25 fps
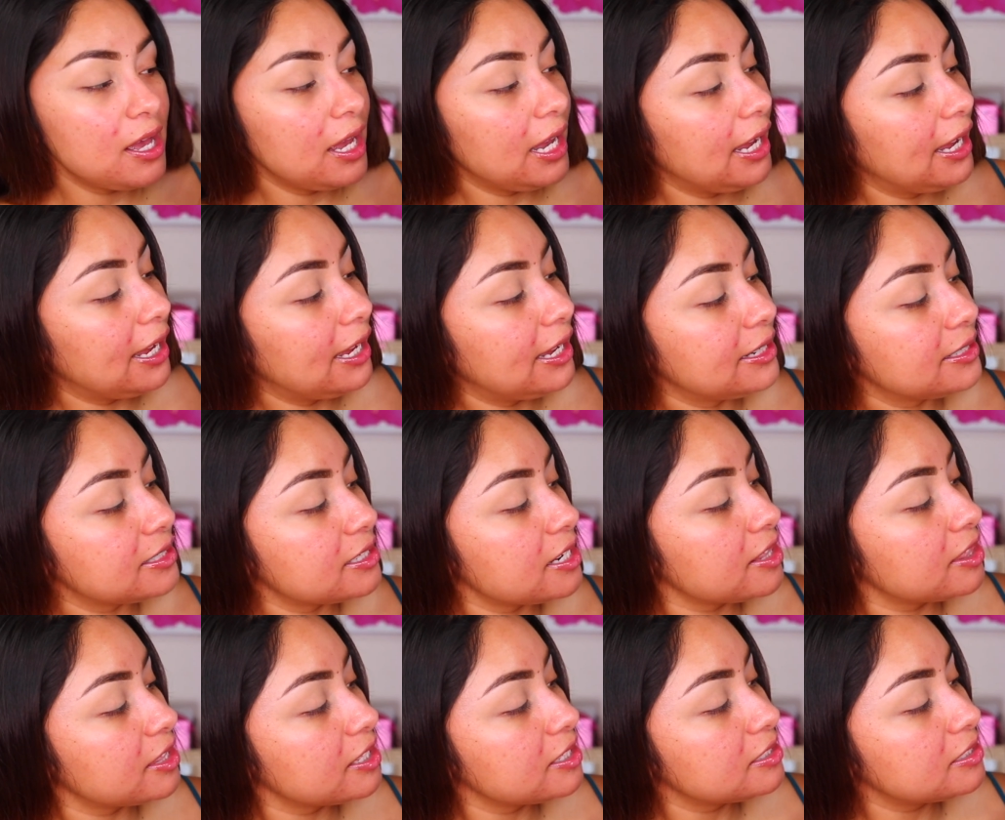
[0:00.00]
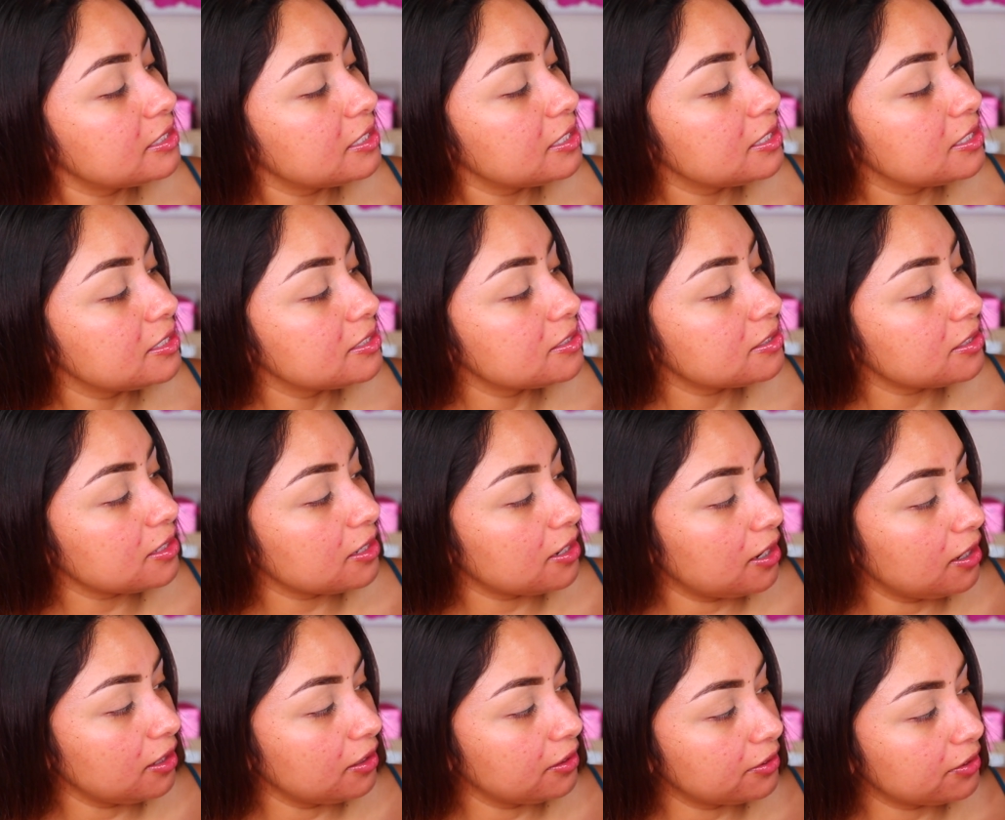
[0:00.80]
and this is the
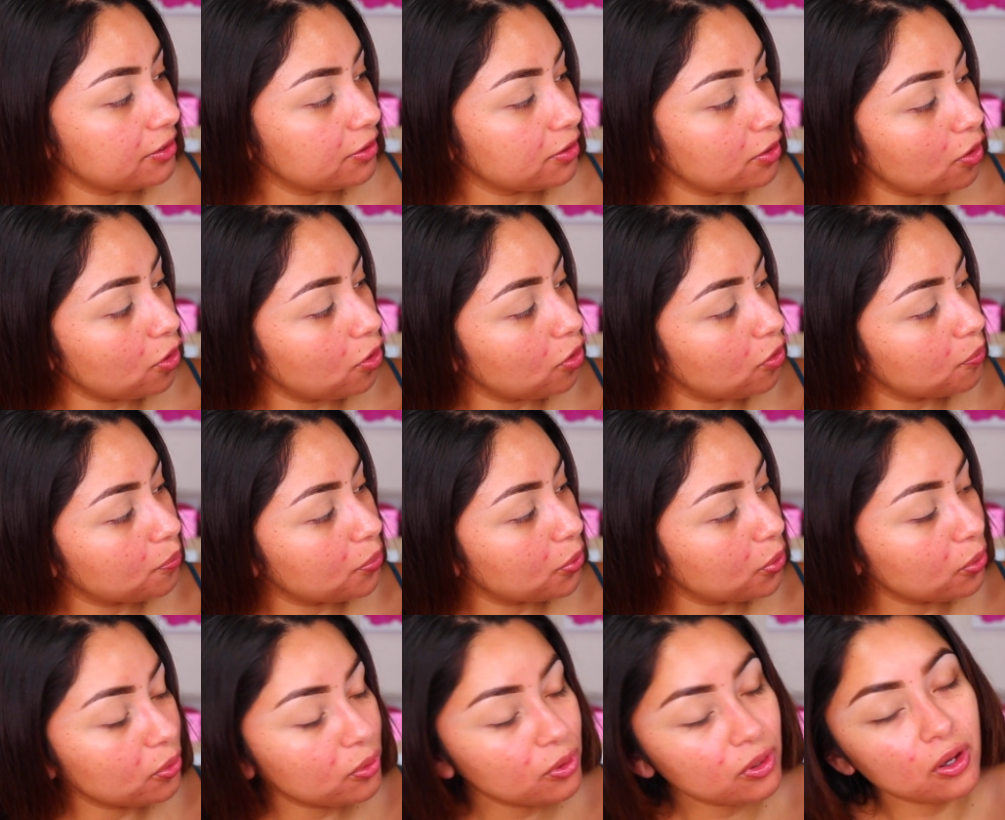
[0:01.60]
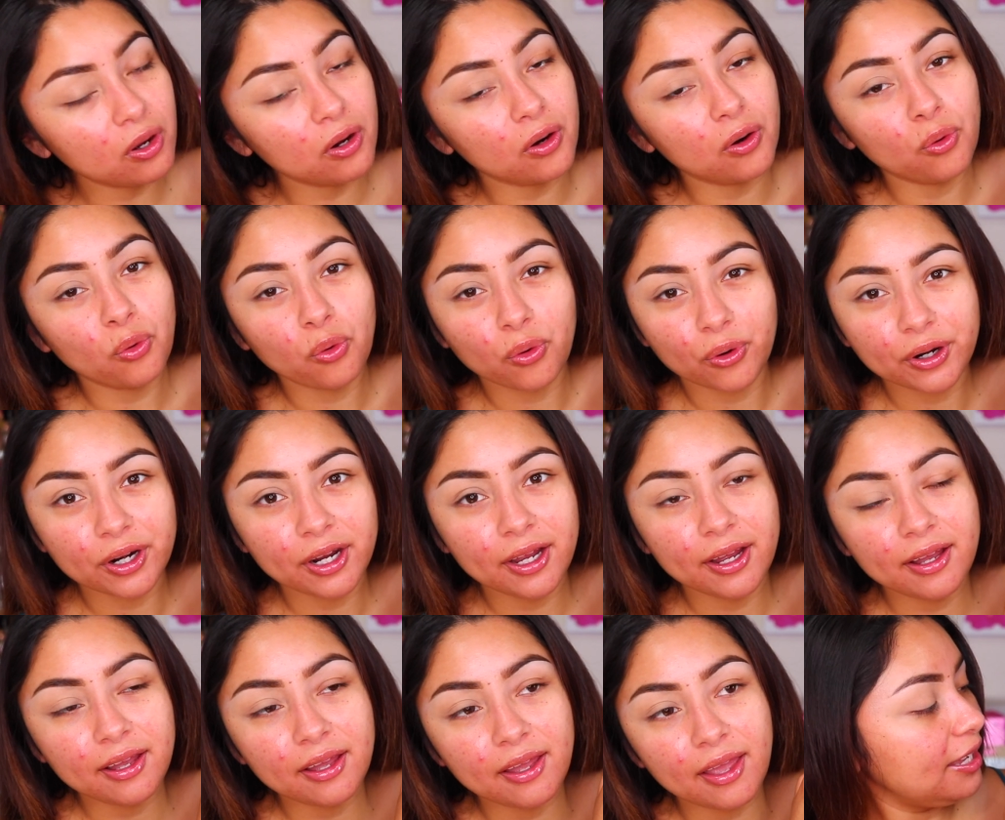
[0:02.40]
color Opal
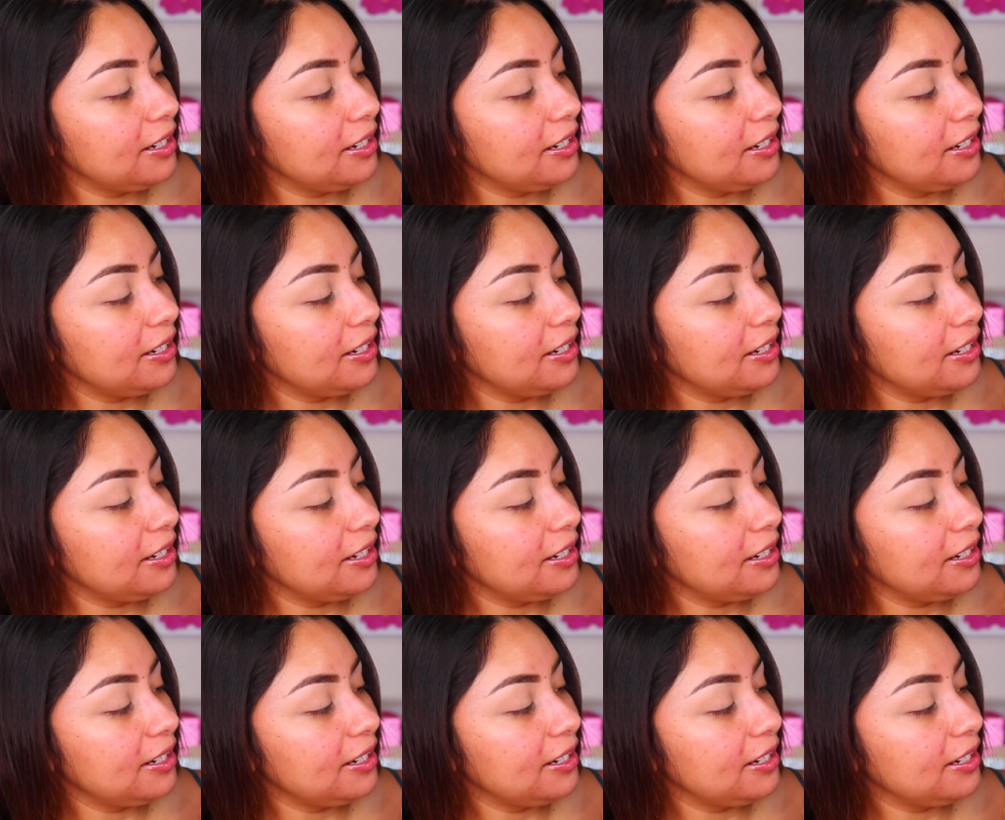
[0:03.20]
Aura,